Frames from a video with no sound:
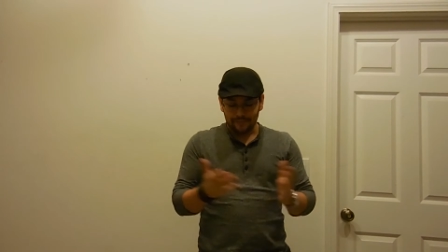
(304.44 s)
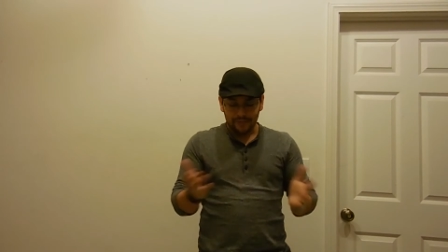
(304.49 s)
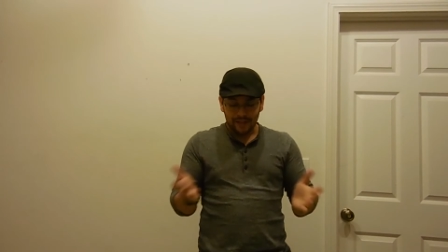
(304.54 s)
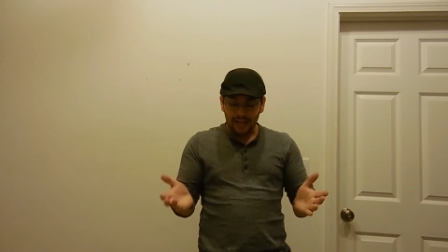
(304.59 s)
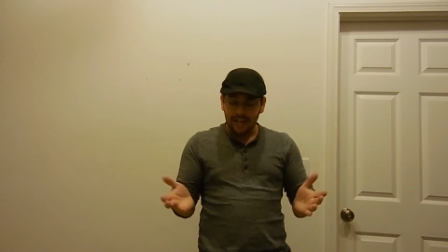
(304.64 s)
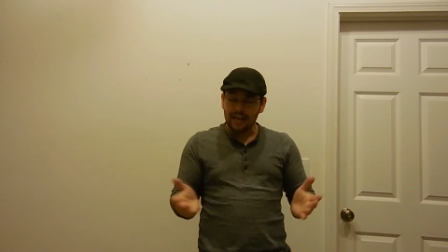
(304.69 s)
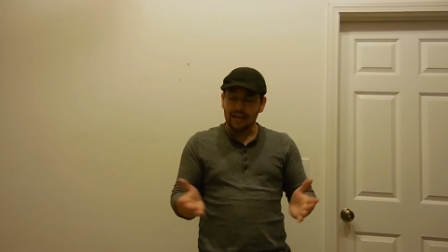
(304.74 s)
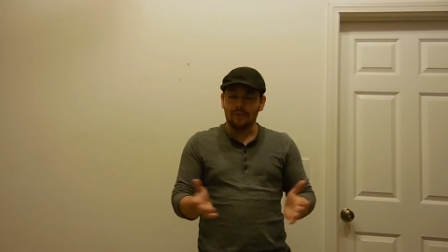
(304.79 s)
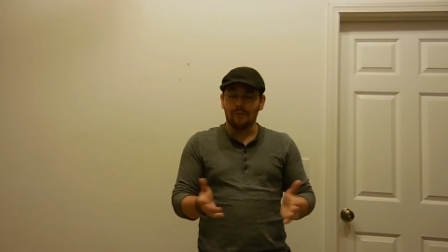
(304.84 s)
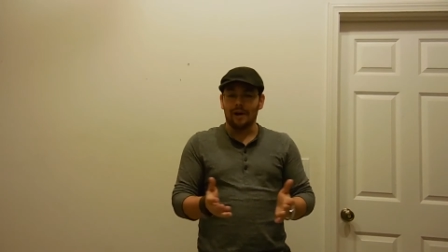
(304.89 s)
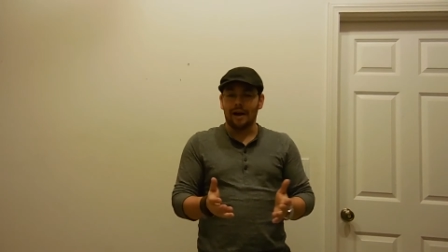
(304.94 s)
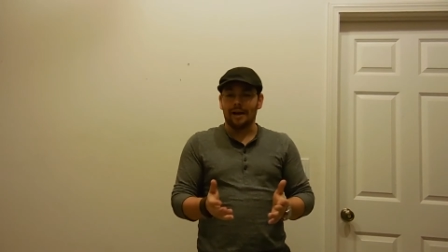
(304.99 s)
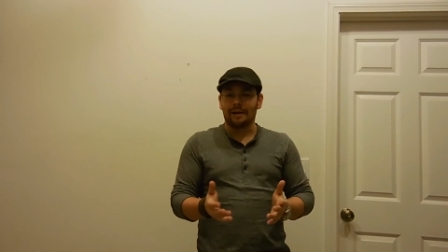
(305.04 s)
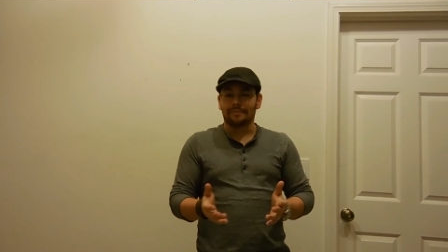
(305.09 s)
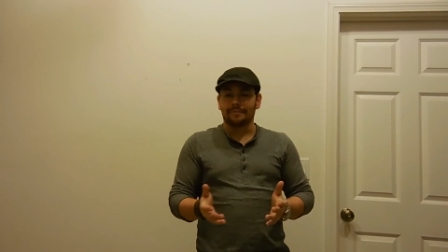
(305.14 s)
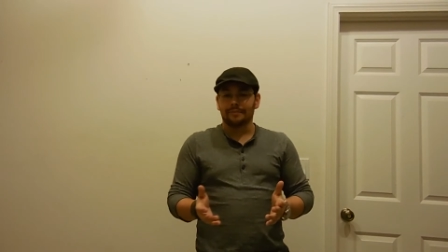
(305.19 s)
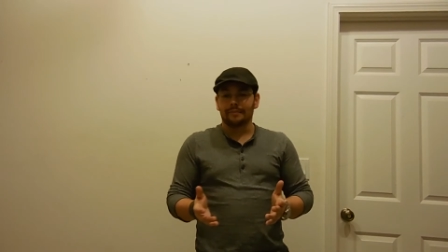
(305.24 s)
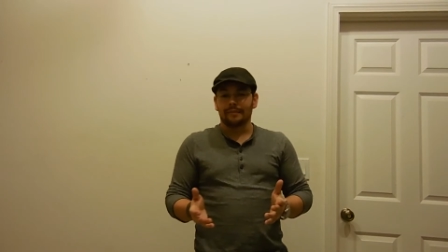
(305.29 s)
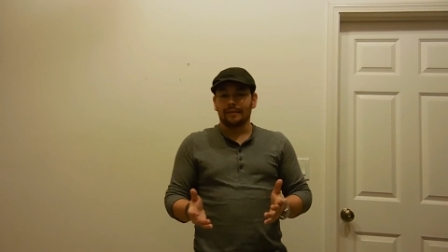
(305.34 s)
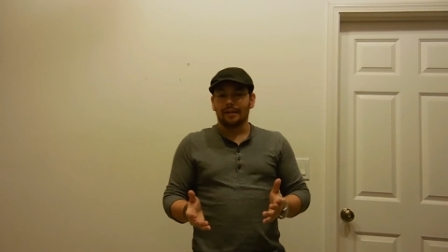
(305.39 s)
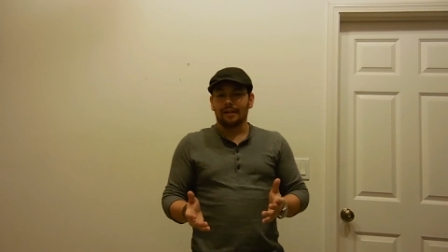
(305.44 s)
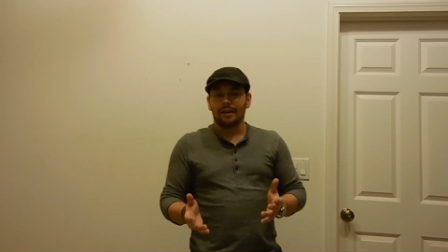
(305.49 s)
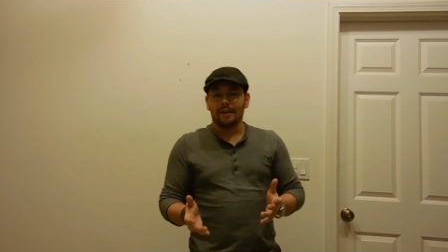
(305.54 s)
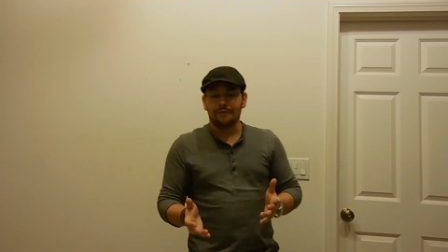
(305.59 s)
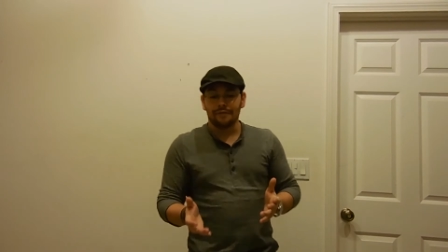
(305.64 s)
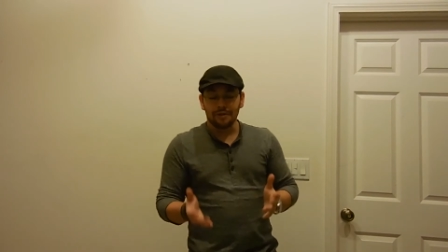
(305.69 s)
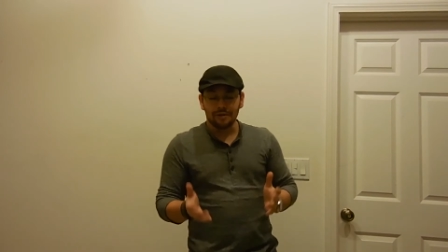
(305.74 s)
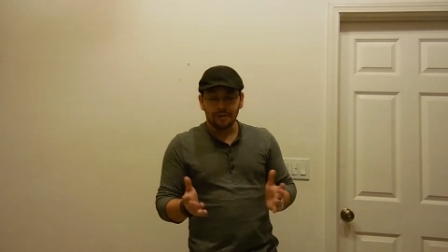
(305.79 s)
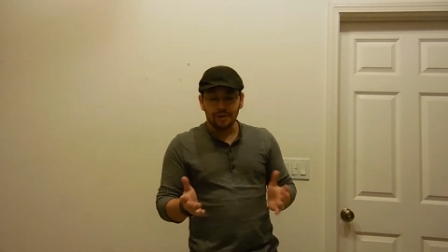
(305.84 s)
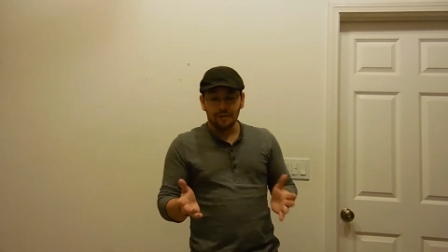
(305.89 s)
Anyway, If
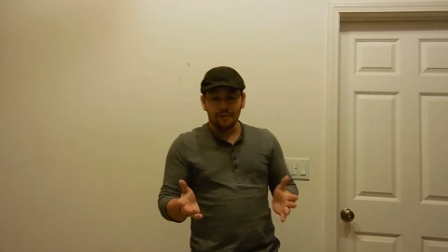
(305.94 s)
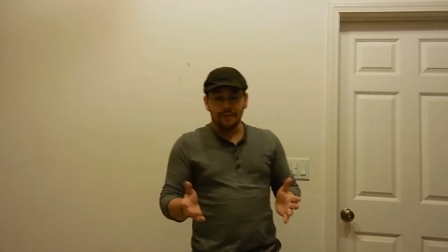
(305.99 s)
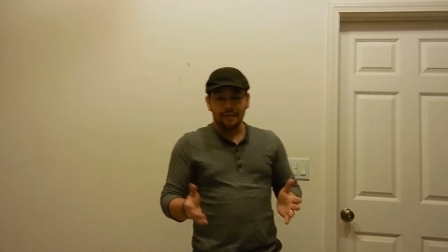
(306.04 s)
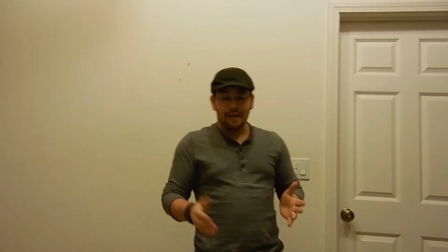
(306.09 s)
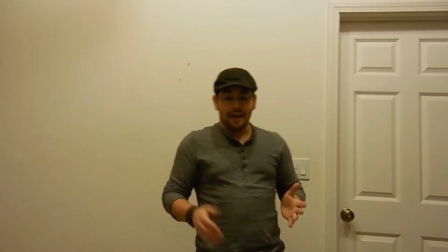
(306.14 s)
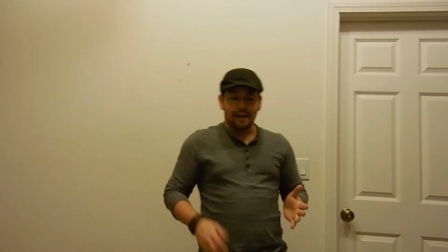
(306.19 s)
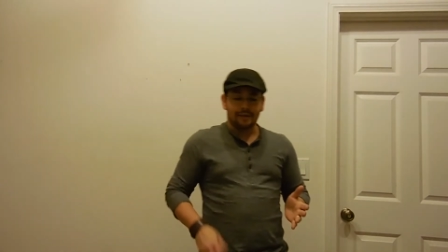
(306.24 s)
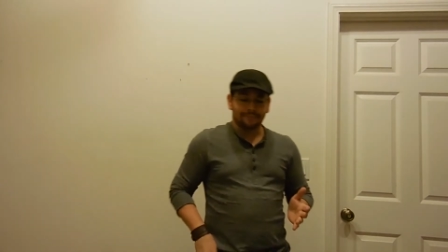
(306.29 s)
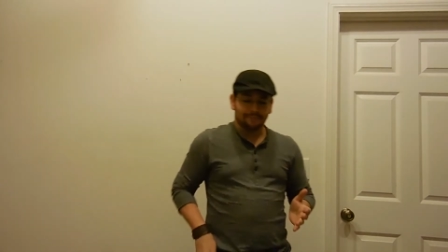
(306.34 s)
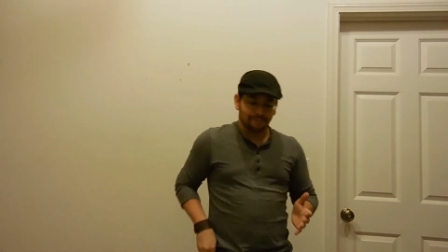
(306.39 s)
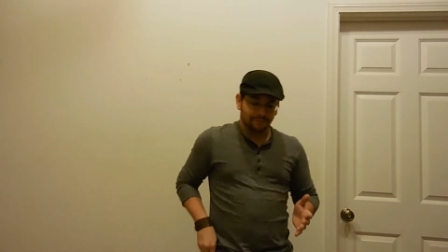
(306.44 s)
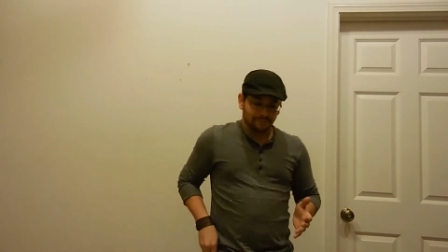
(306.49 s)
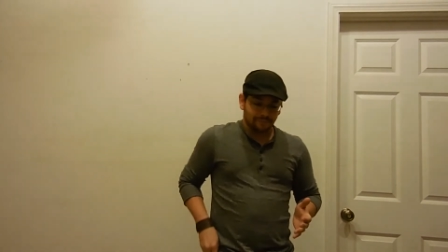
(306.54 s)
you're doing that,